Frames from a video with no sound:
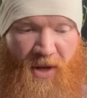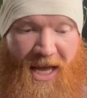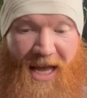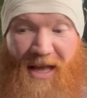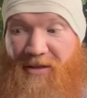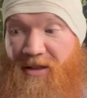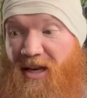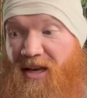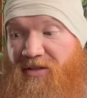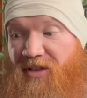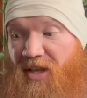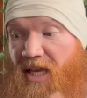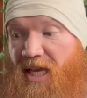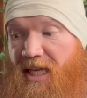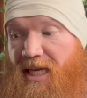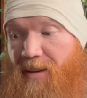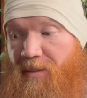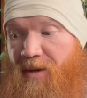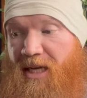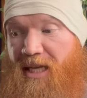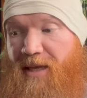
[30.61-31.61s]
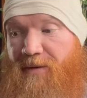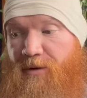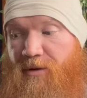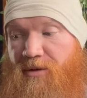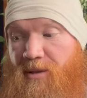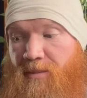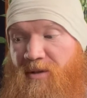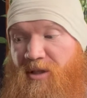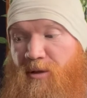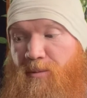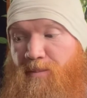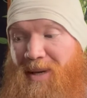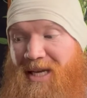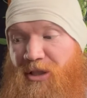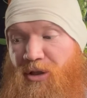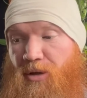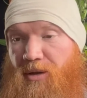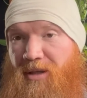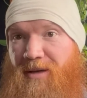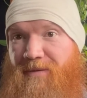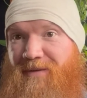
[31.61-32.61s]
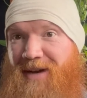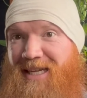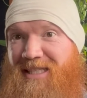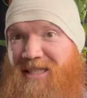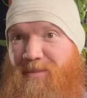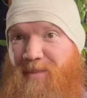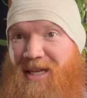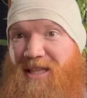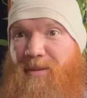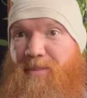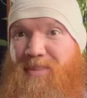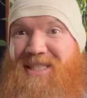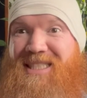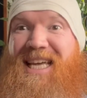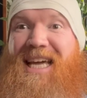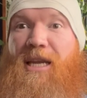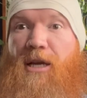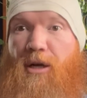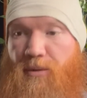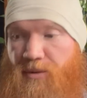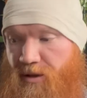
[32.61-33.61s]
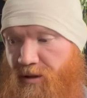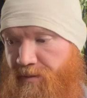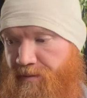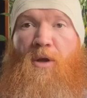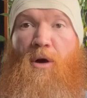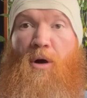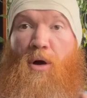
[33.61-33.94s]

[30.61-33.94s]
And then at the end, I'm gonna give you some special advice about the potatoes.